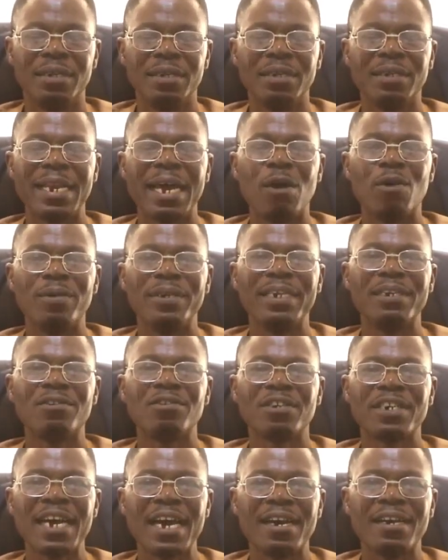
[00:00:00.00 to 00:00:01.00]
Now, the
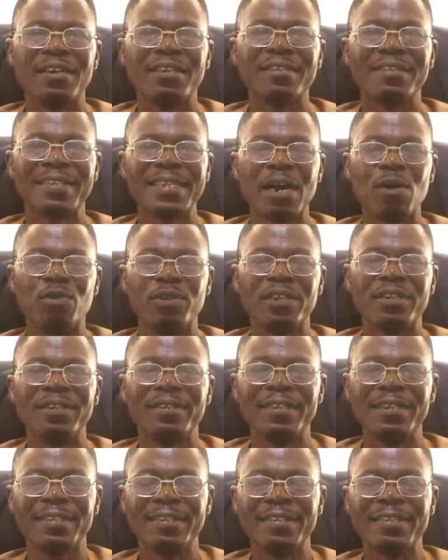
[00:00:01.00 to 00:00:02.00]
ra sound,
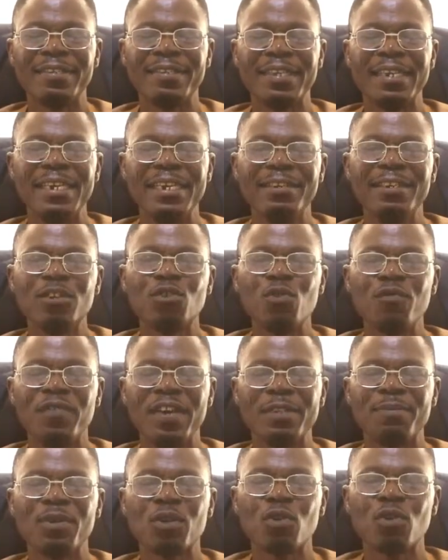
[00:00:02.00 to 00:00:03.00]
it is a
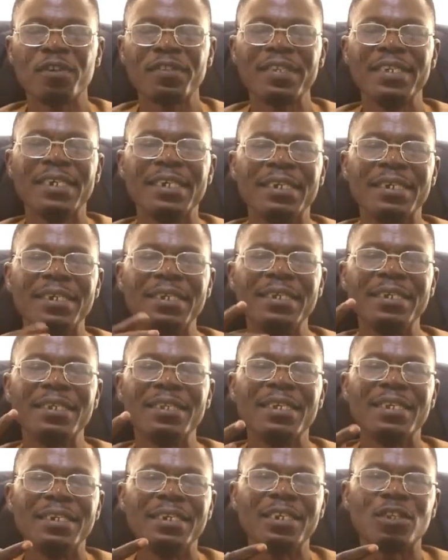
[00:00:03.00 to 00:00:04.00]
retroflex because the
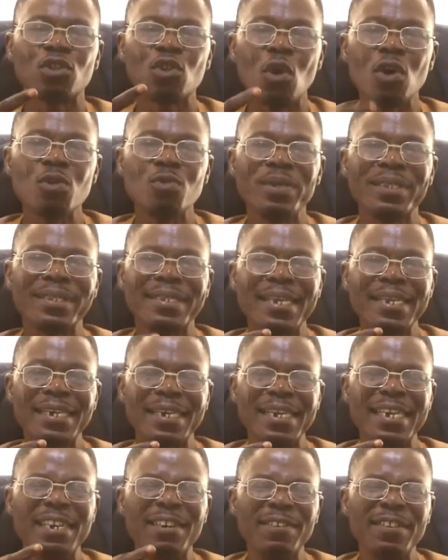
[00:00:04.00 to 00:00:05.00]
tongue will take
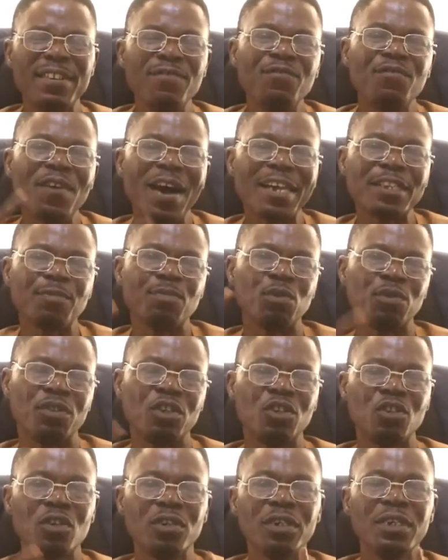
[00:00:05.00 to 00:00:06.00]
a reverse
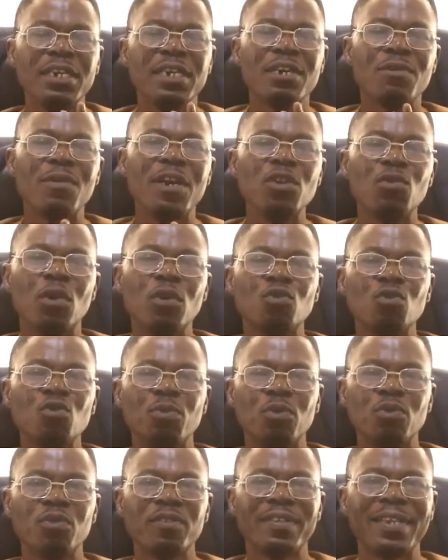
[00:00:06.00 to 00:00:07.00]
position when you want to
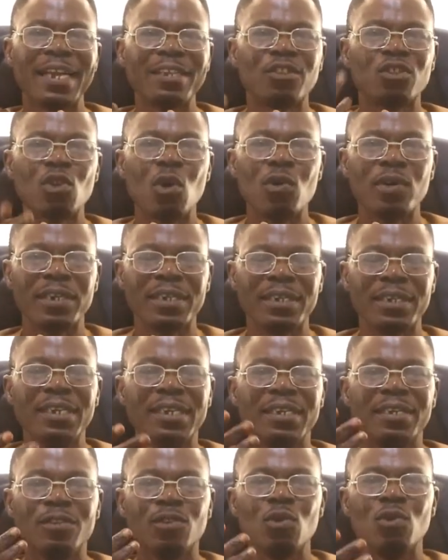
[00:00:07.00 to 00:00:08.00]
produce that tongue.
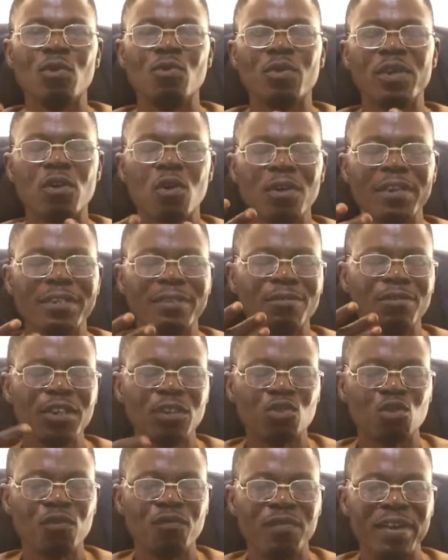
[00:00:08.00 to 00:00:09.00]
So we call it
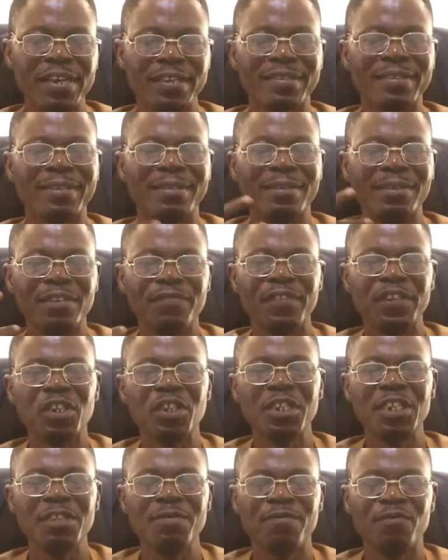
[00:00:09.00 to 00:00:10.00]
retroflex,
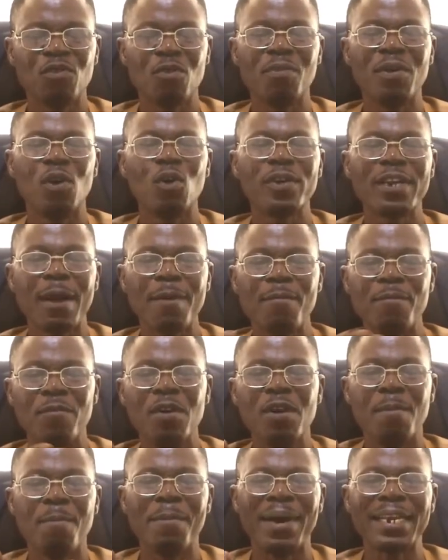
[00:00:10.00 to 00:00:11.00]
differentiated from other
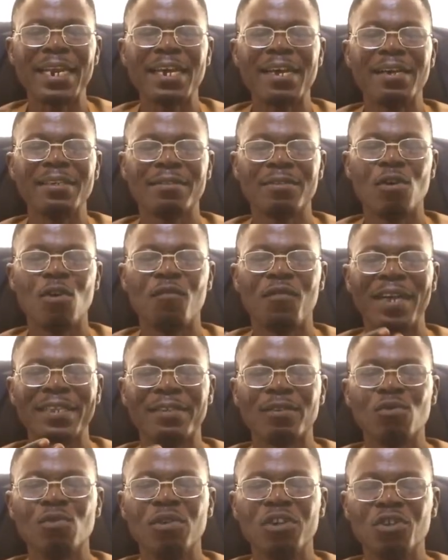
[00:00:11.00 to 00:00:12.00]
manners of
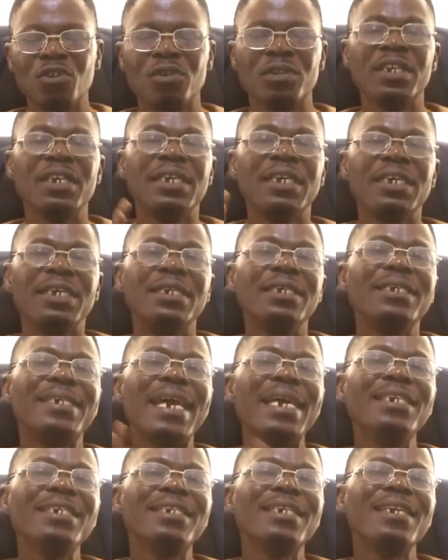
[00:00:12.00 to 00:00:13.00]
articulation.
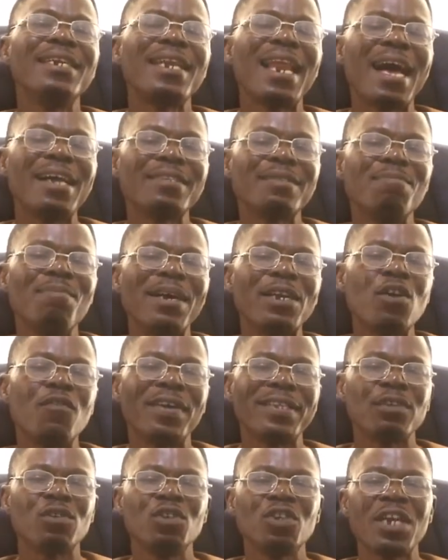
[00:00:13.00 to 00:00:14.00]
Then the last manner of
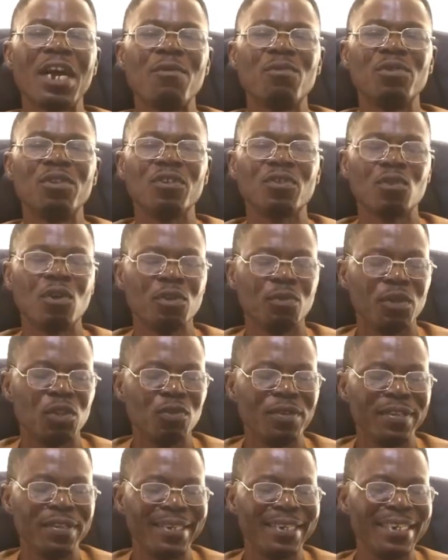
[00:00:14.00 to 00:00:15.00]
articulation I will discuss with you
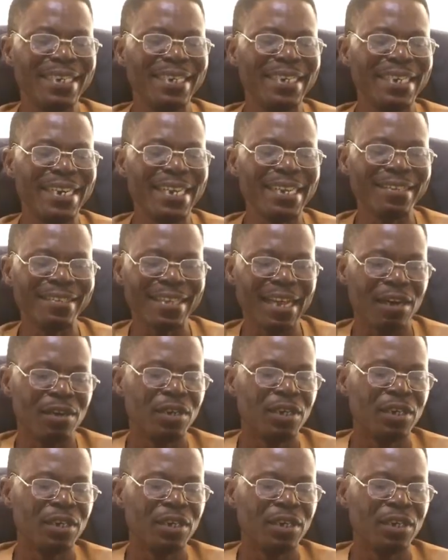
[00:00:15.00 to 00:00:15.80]
is the nasal.